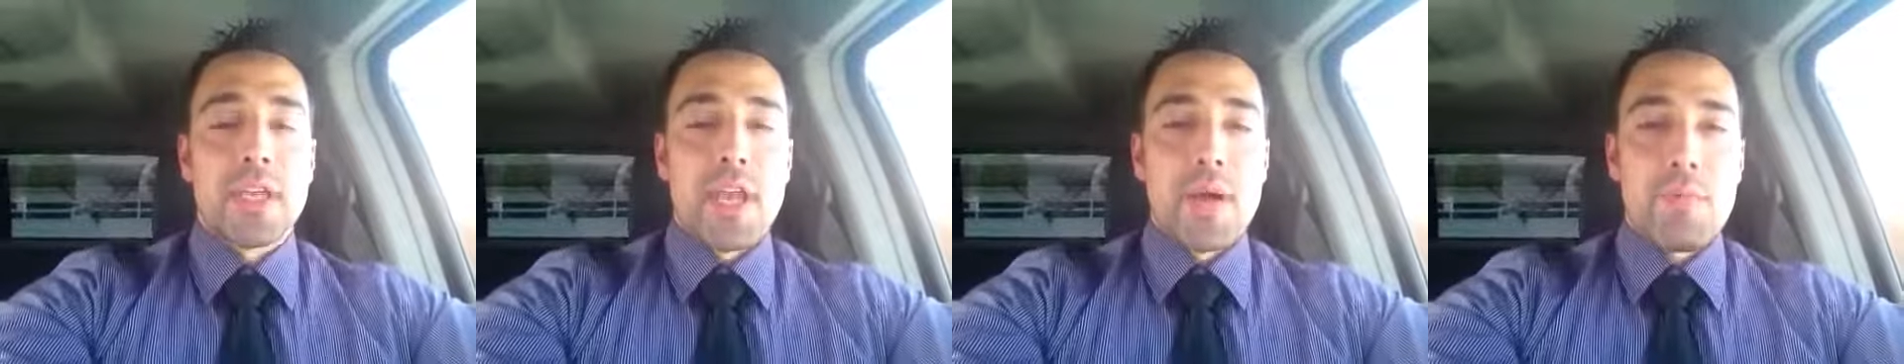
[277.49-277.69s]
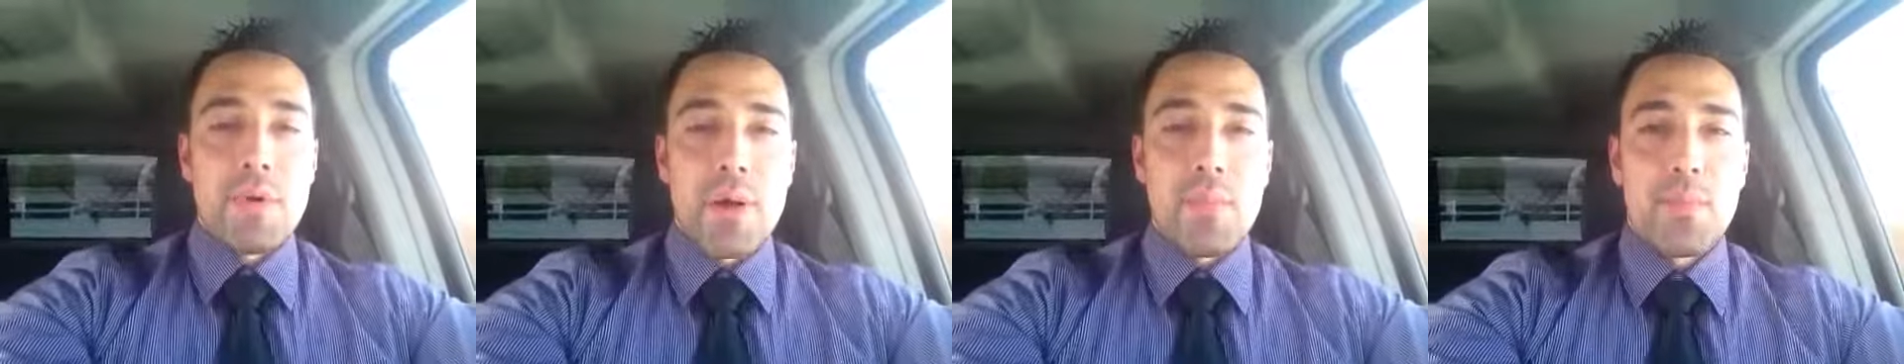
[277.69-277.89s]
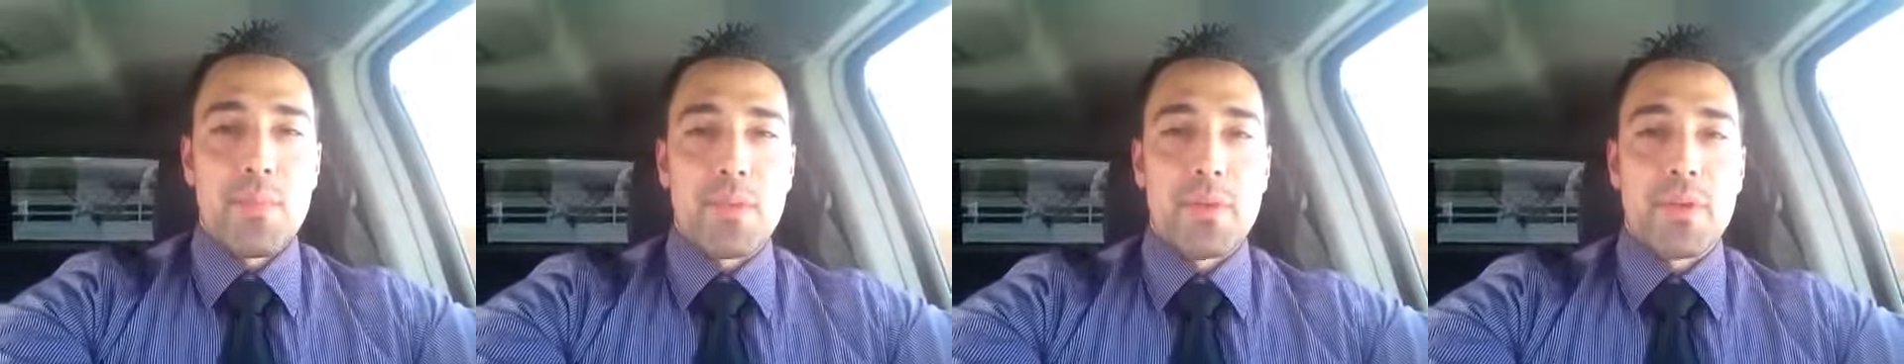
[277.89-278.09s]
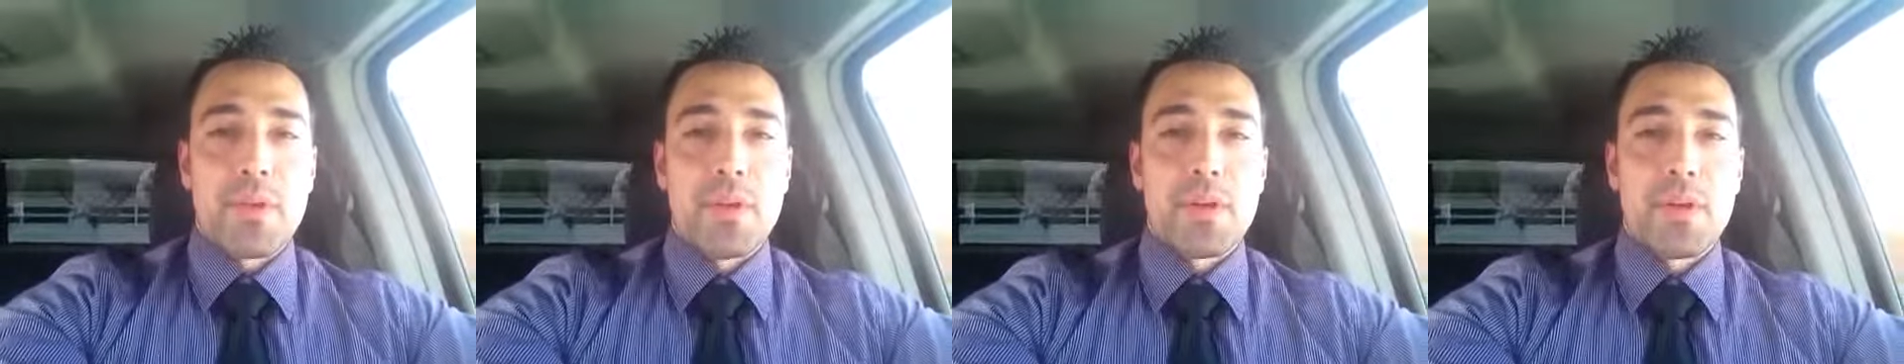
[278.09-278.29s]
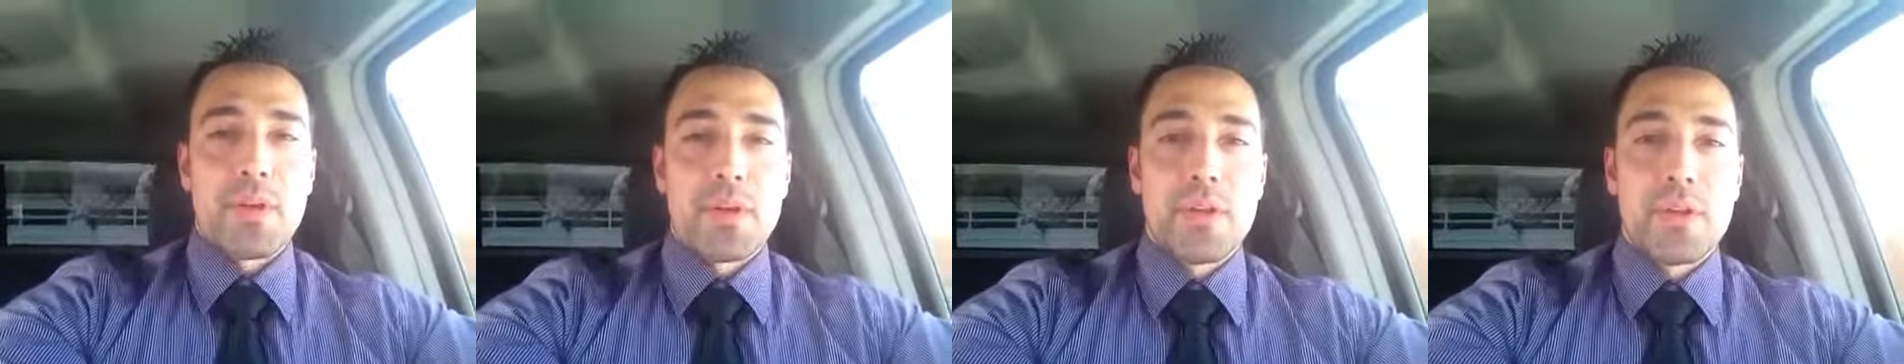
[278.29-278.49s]
and come up with
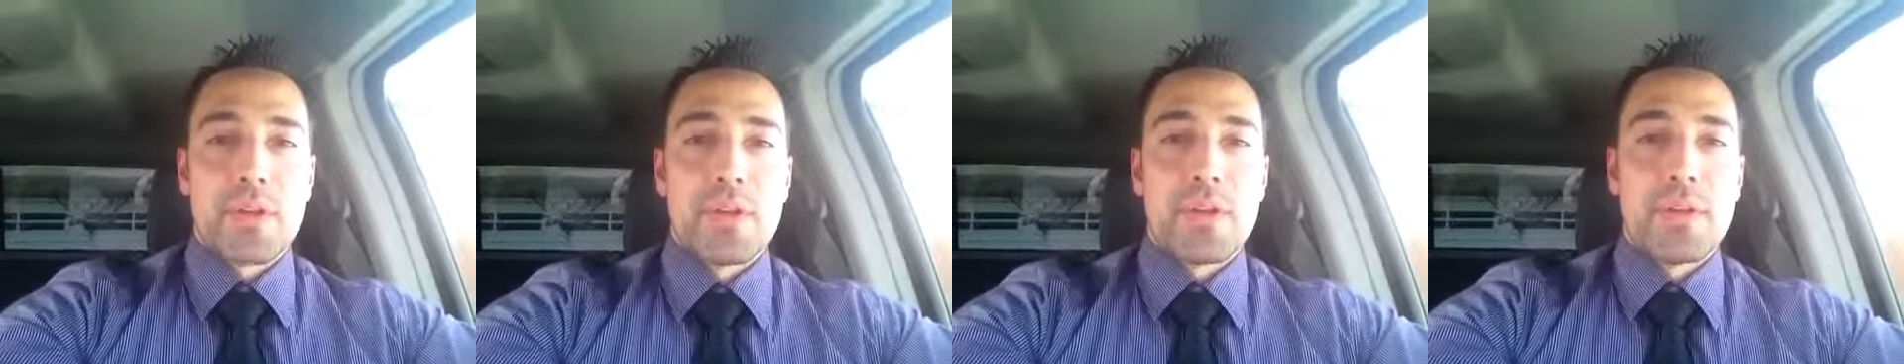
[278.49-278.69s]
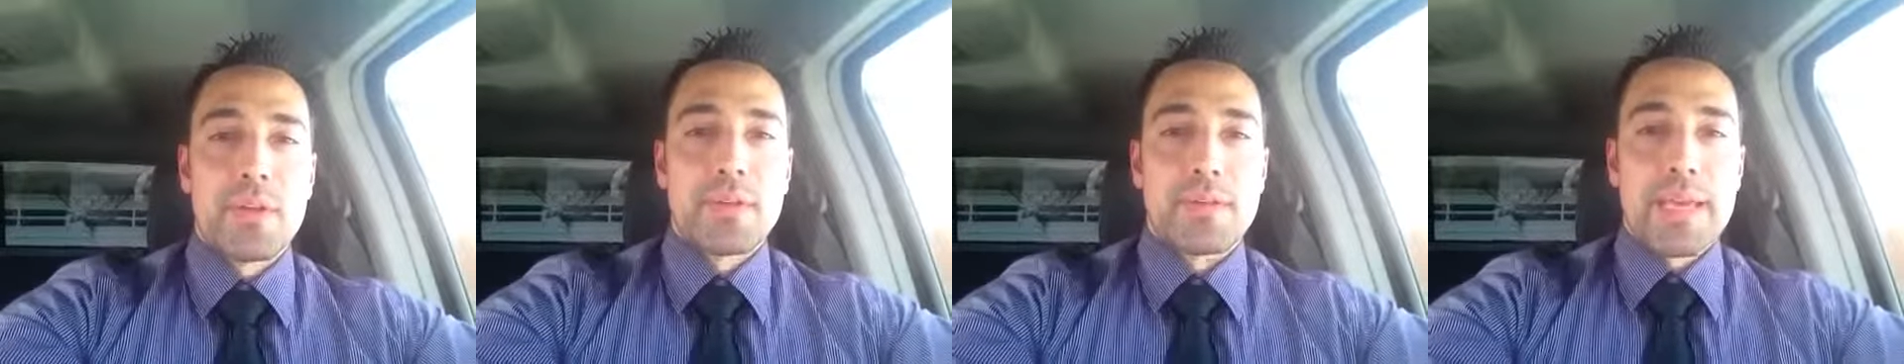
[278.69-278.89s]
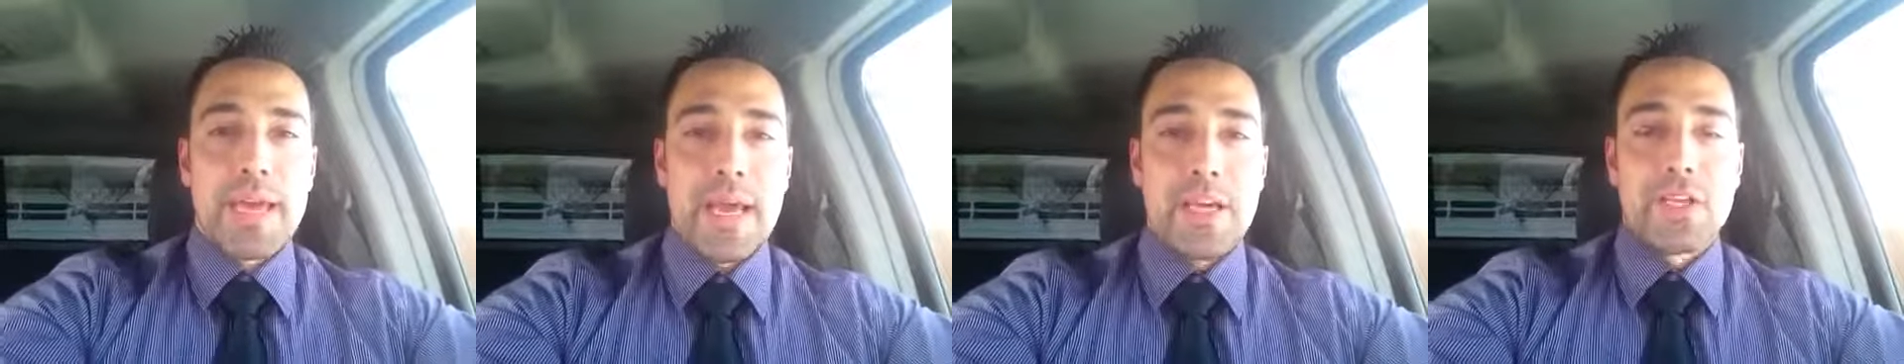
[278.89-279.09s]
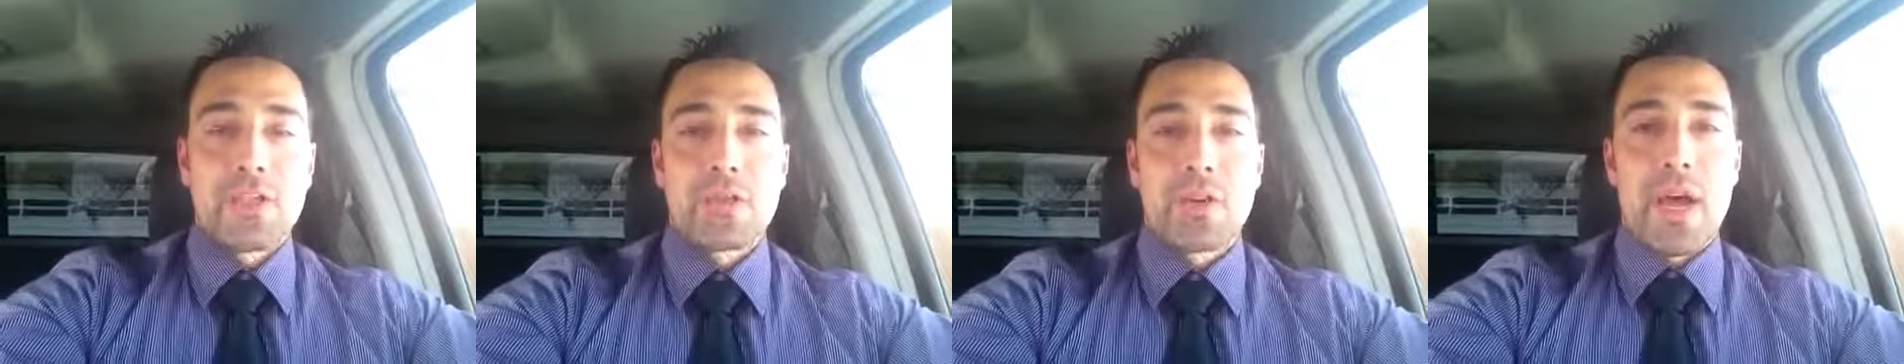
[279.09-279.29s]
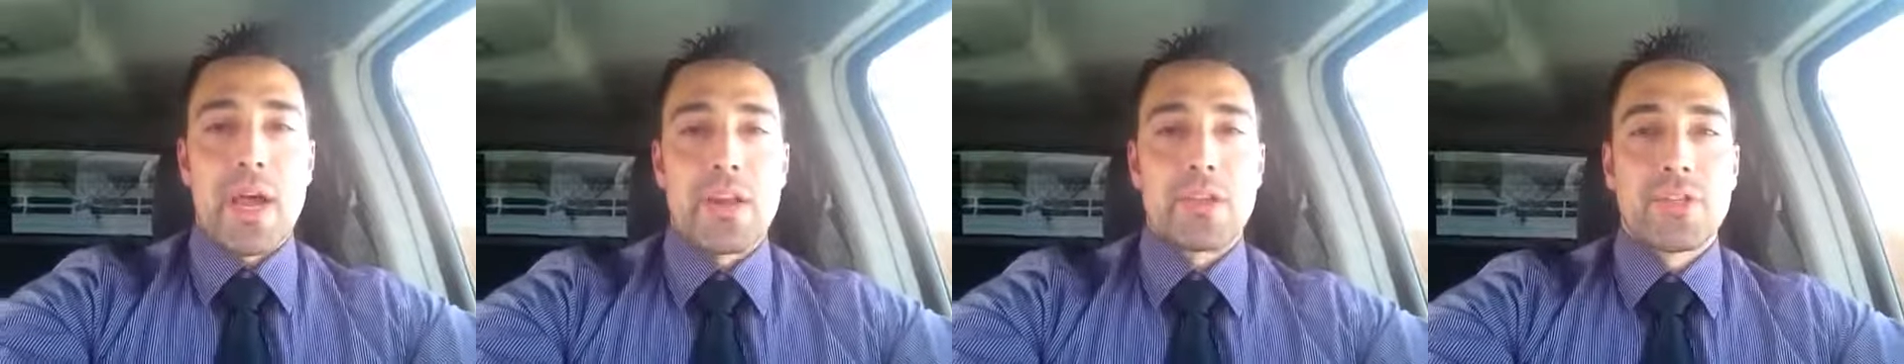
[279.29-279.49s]
a good tax
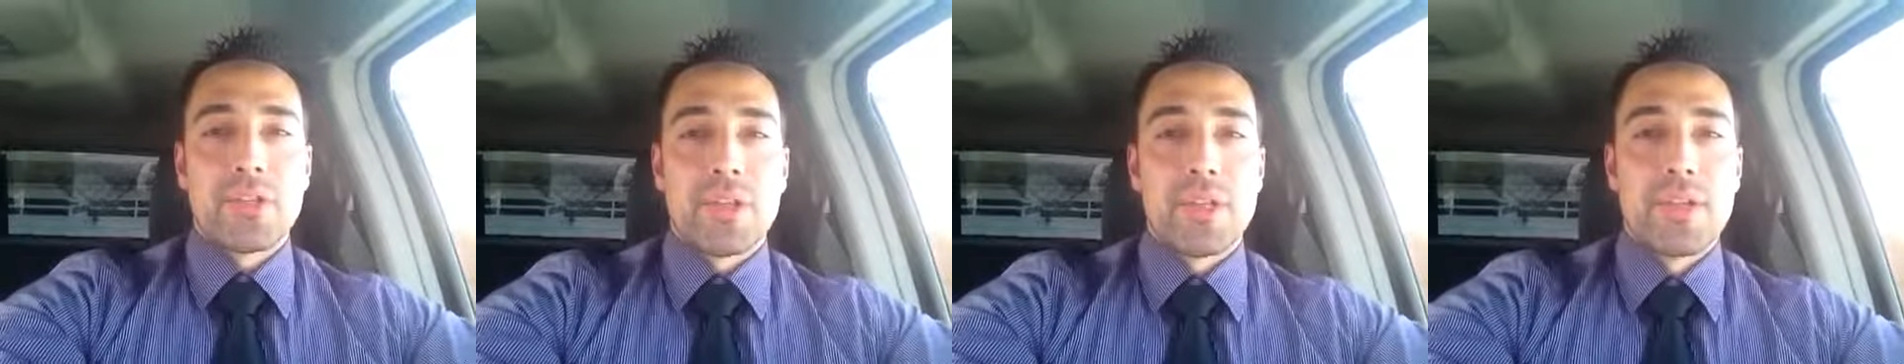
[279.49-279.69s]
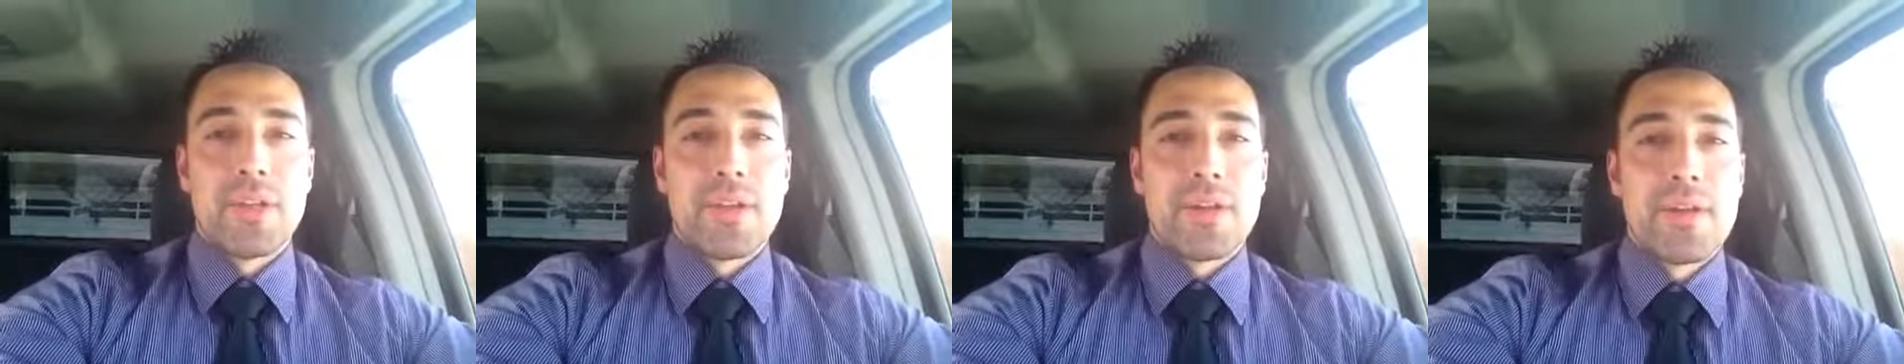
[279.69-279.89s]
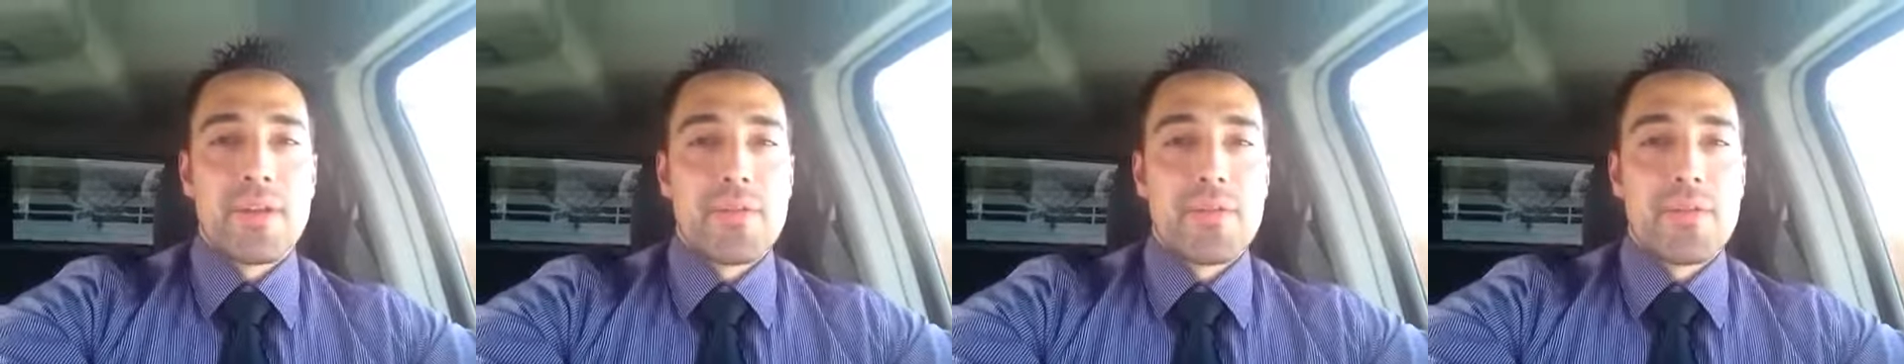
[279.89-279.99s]
strategy